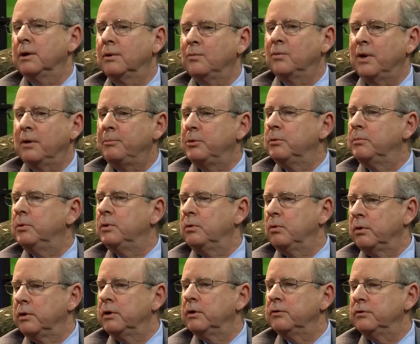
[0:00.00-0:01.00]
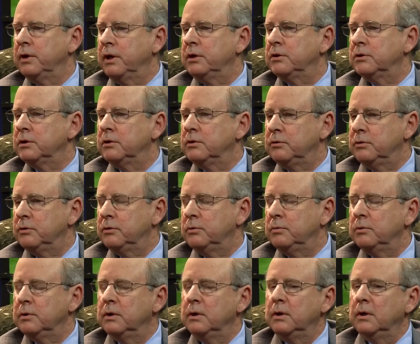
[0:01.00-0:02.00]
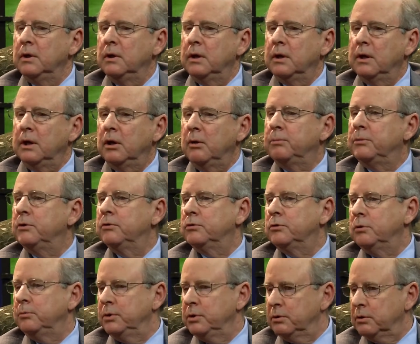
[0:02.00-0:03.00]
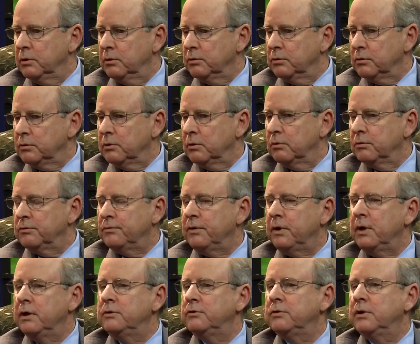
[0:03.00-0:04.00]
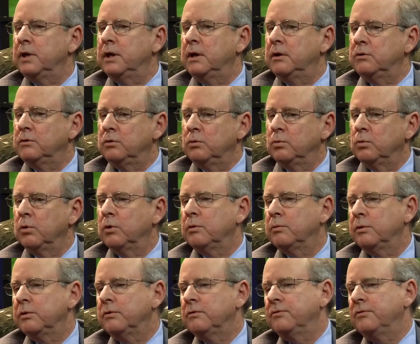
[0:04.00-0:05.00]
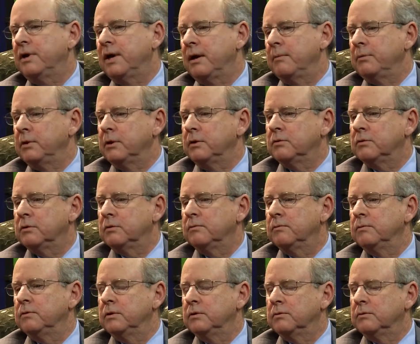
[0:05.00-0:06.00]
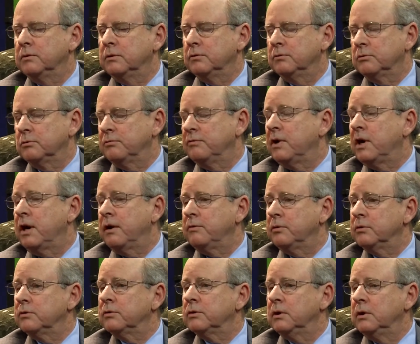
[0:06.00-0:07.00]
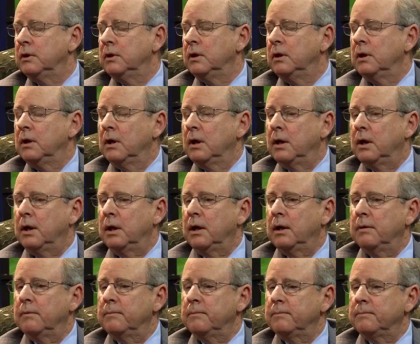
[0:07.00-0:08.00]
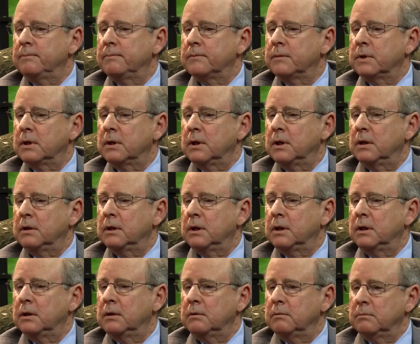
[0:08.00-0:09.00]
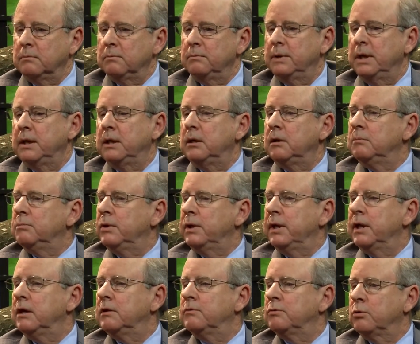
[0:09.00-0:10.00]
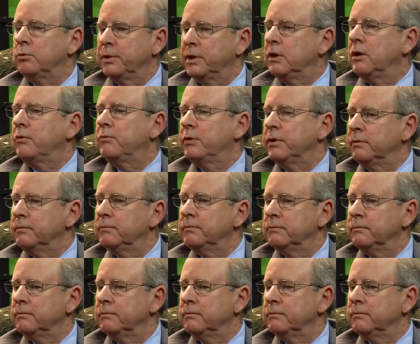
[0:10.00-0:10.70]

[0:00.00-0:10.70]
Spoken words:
a reputable organization to help distribute those funds and to work with the families, the survivors, in making plans for recovering